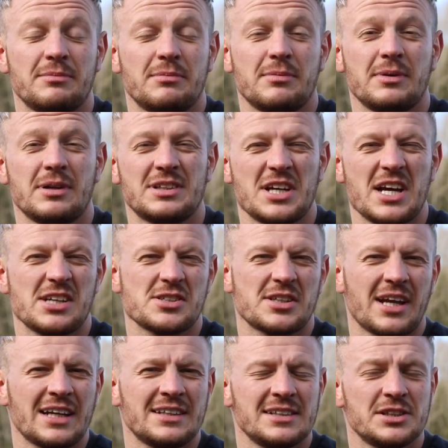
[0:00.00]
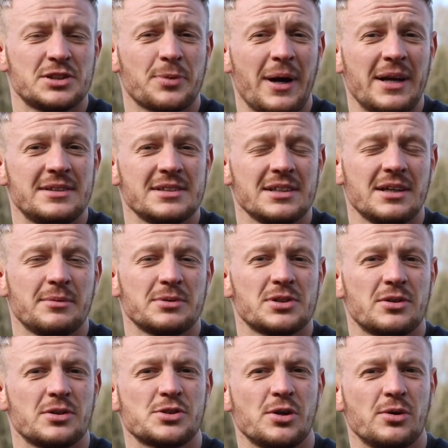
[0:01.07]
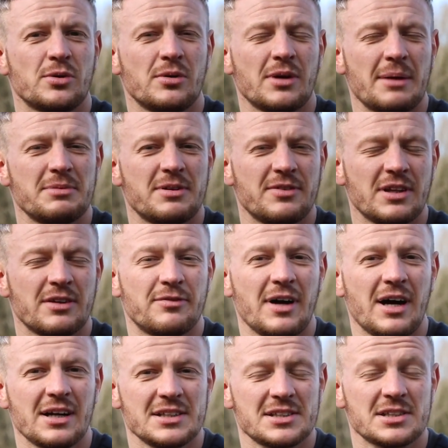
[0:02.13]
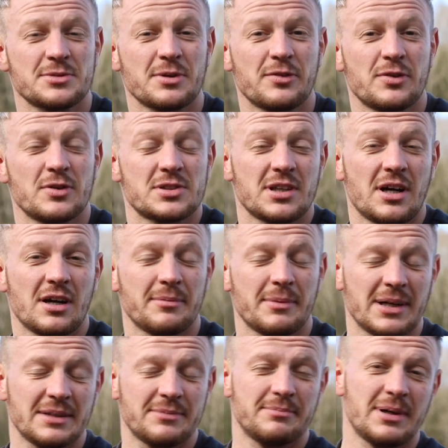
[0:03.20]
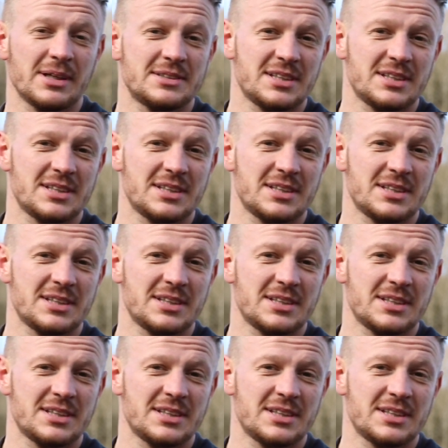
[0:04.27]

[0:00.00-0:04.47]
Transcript: at the age of 19, 20. I was on a show called MTV The Valleys. That's where I first started my